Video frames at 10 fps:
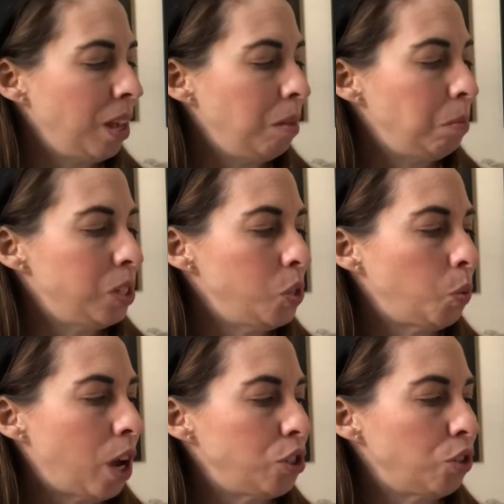Mrs.
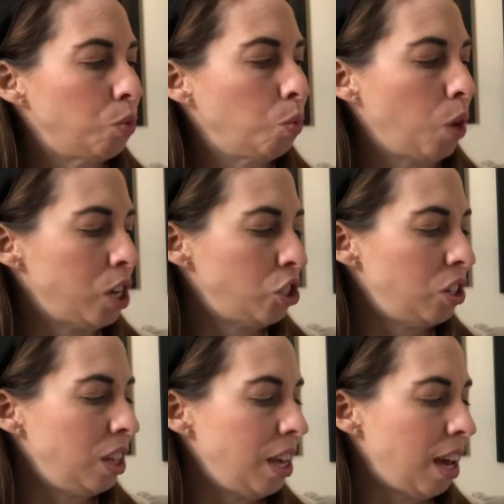Rogers rushed
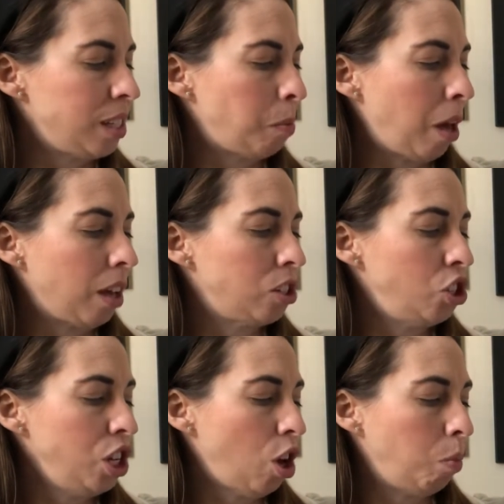to the icebox.
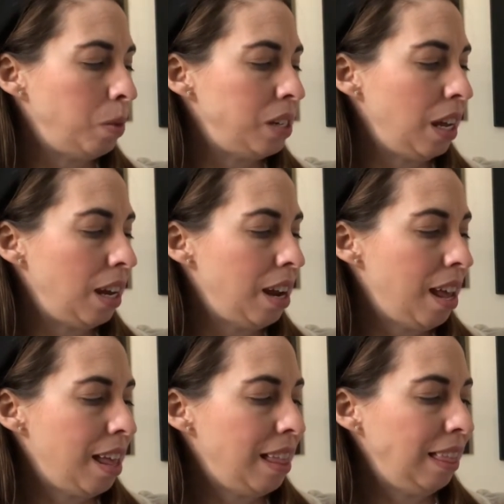She opened it.
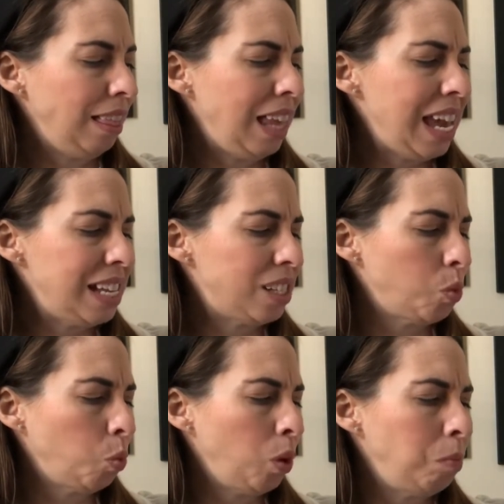Lace,
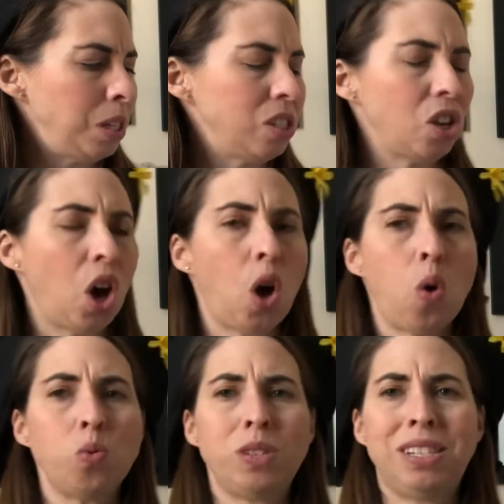ribbons,
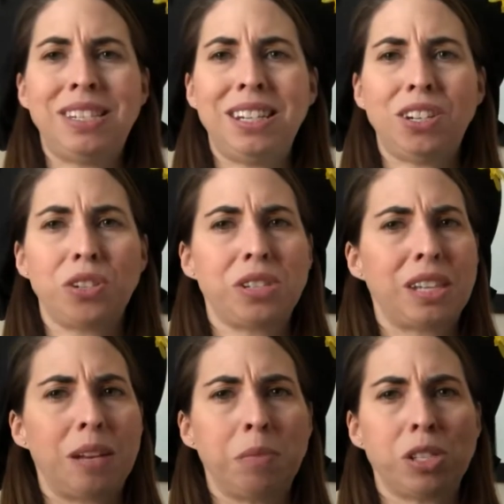oh dear,
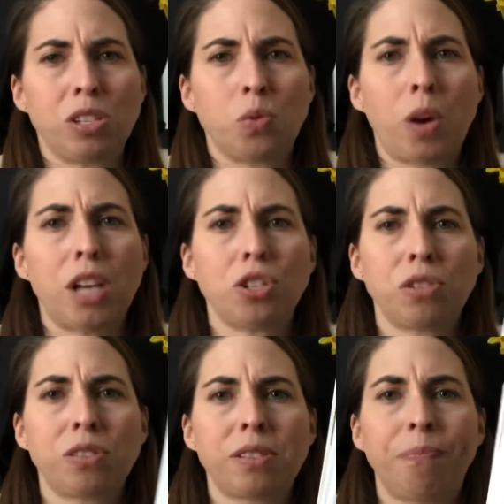said Mrs.
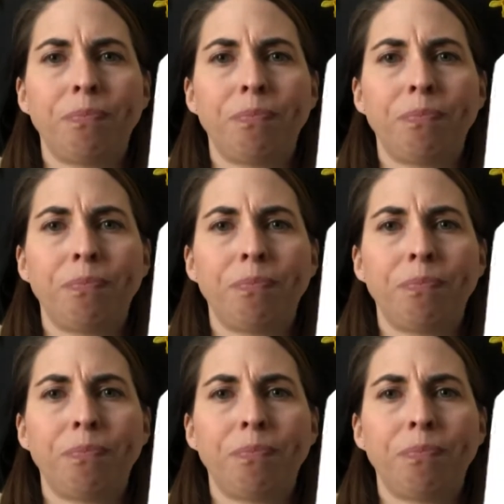Rogers.